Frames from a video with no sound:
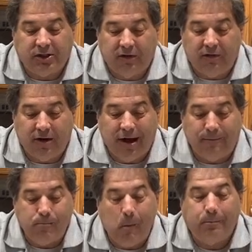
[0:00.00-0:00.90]
I've ever
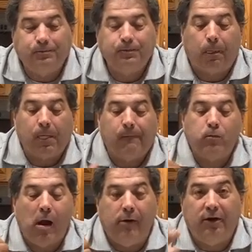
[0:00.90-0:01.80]
had.
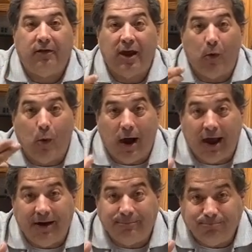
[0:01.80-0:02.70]
And you get that
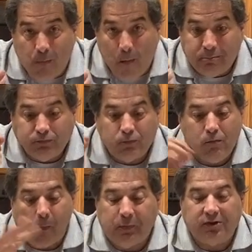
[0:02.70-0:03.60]
wine,
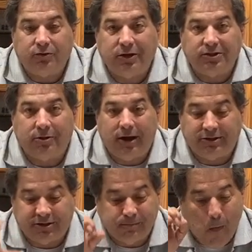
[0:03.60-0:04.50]
the soy
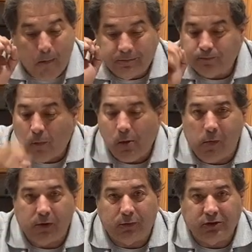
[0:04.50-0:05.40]
sauce,
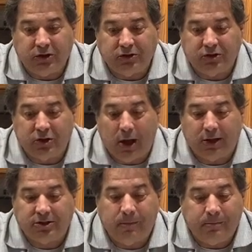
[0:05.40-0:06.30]
the Worcestershire
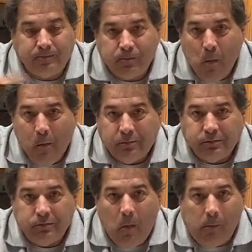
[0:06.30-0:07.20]
sauce,
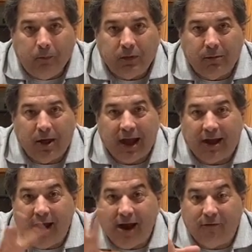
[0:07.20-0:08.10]
the black
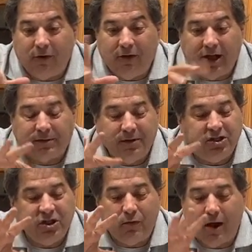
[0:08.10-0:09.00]
carnivore, the
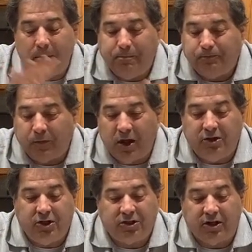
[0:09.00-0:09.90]
SPG rub. It's
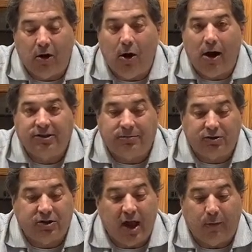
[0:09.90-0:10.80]
just an awesome
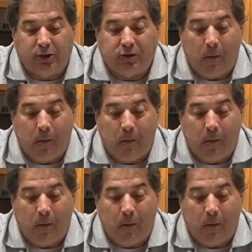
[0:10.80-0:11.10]
sandwich.